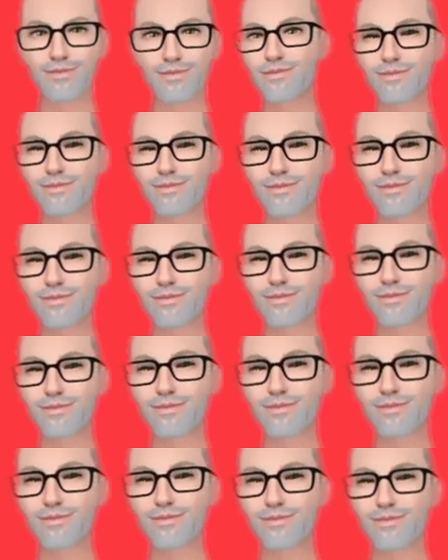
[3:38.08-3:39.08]

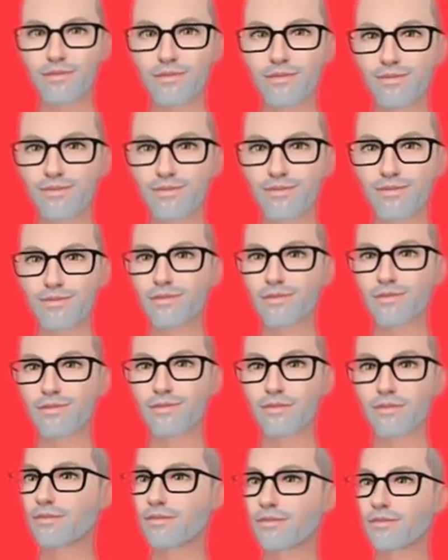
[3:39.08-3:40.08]

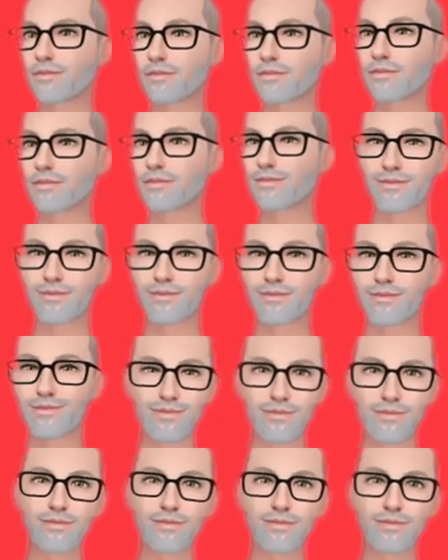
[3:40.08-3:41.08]

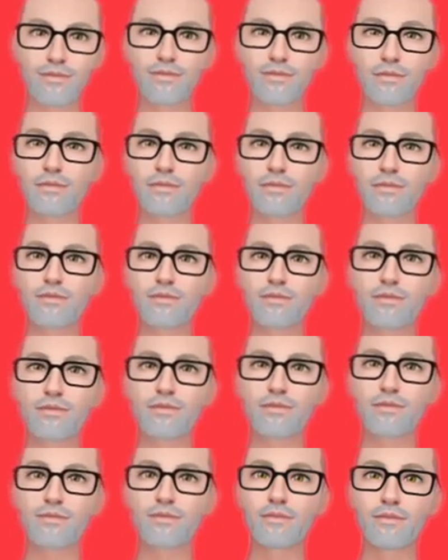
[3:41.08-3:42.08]

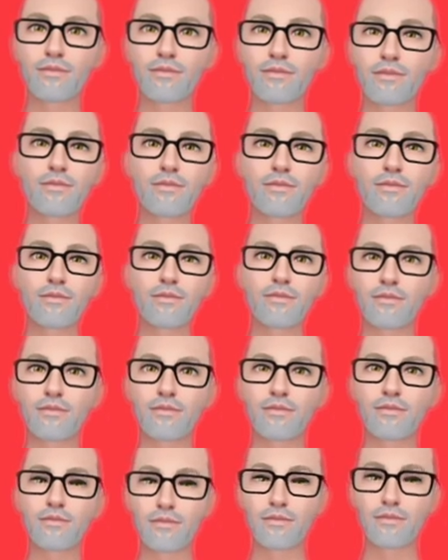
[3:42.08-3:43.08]

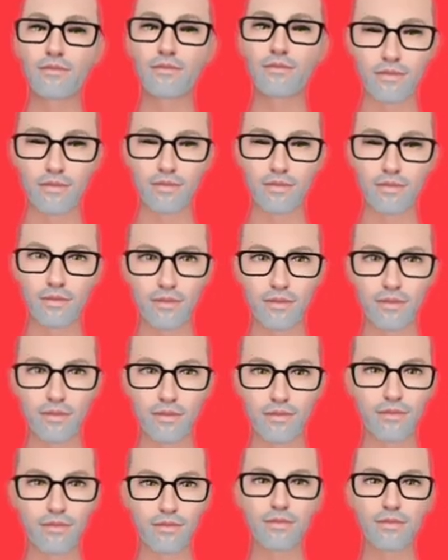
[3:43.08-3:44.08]

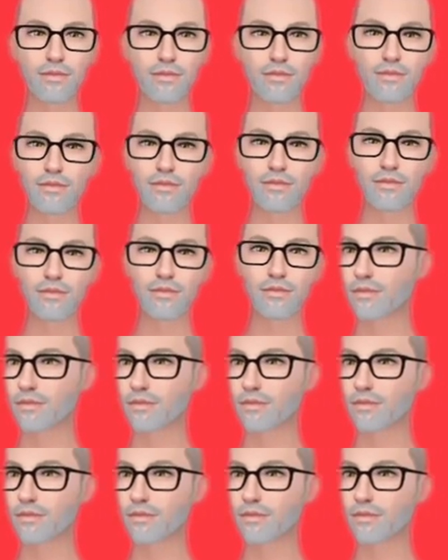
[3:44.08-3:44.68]
This person isn't speaking.